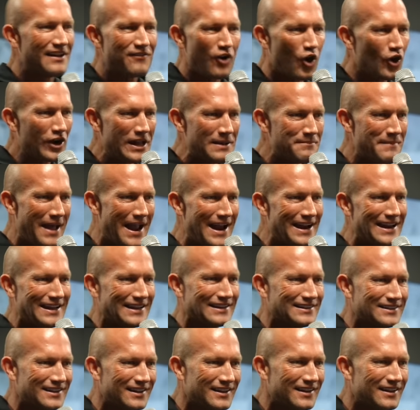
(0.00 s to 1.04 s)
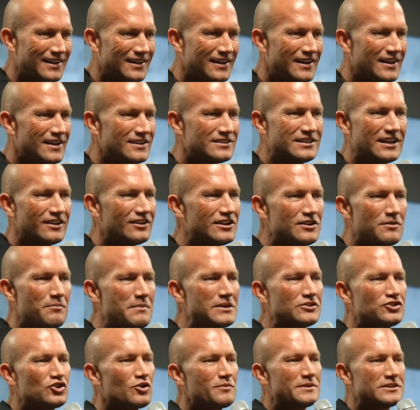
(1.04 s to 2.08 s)
They've already made it. Say,
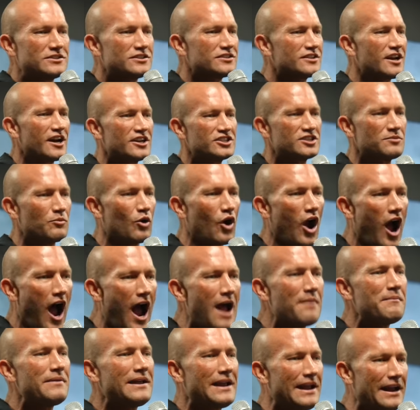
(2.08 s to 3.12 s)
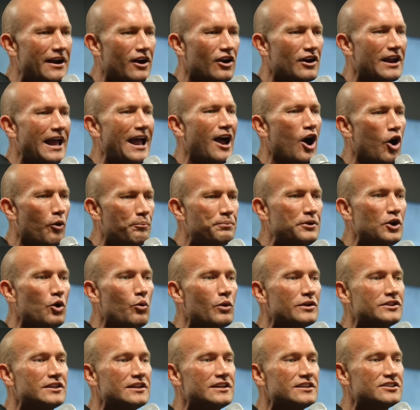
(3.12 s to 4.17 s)
Mr. and Mrs. Customer, I'm here to help you
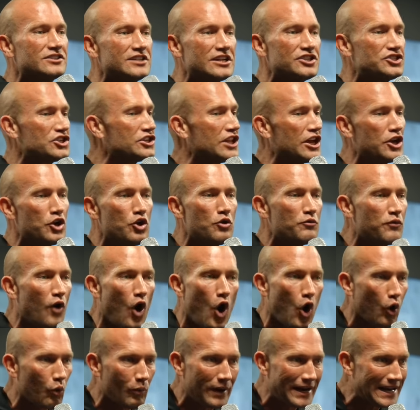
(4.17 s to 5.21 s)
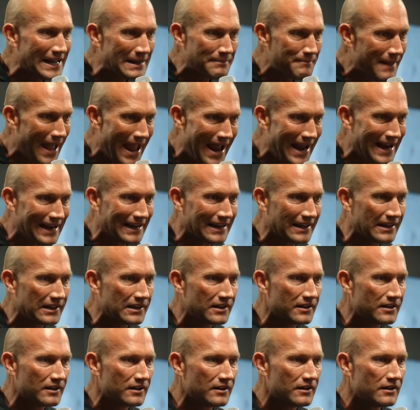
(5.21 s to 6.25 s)
with the decision that you've already made.
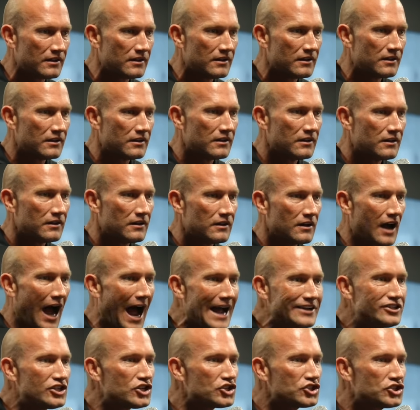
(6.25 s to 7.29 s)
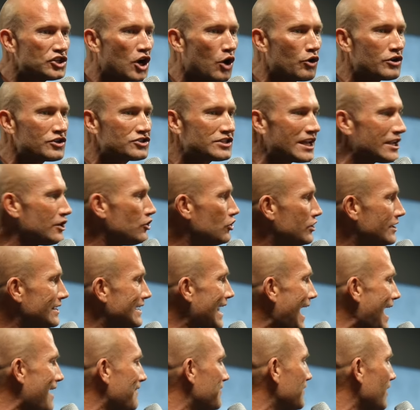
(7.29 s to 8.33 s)
I just noticed that you
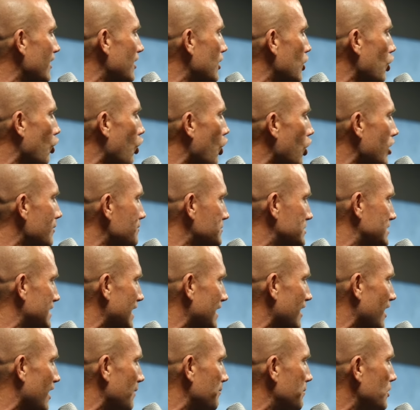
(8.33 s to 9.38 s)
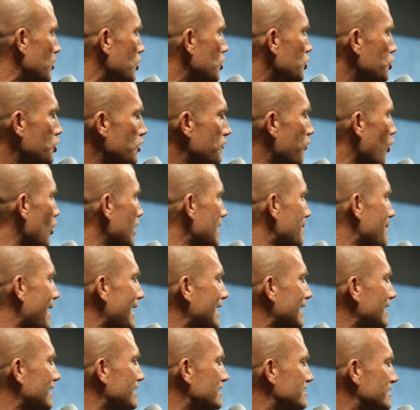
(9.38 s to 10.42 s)
didn't have an alarm set up. You've already
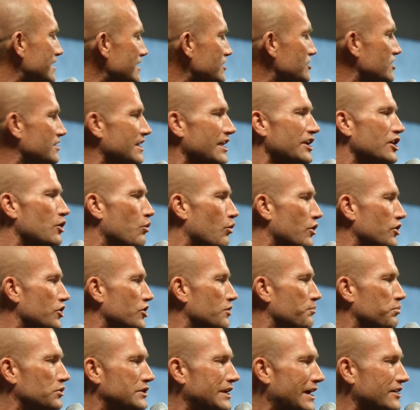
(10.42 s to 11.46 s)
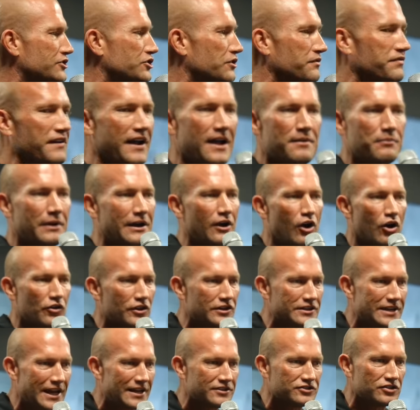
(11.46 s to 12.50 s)
made a decision that you wanted to protect your family all
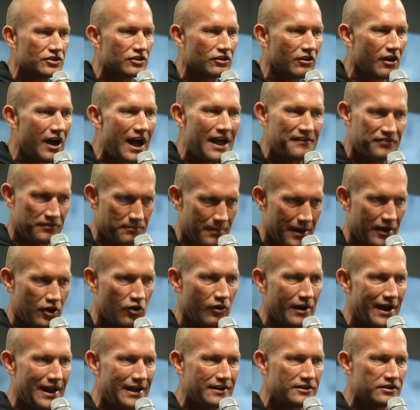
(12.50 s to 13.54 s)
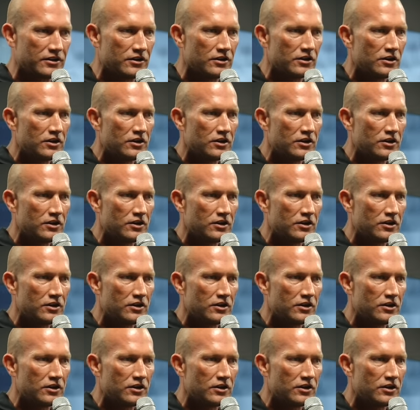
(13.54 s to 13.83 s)
the days of their life, am I correct?